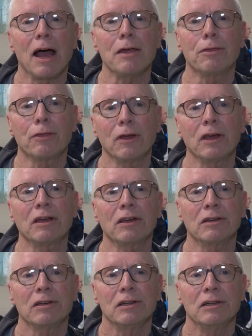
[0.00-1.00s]
I think
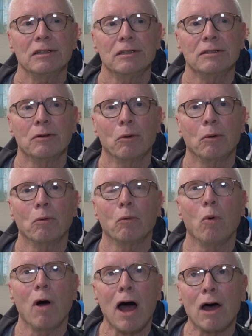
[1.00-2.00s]

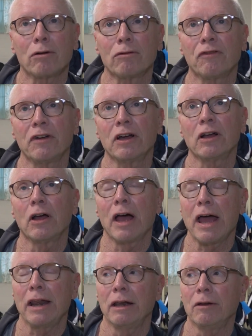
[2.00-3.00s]
Waterville
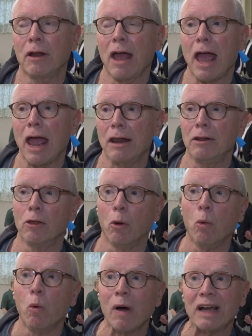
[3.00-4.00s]
and, and the
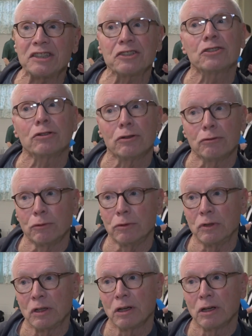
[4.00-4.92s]
western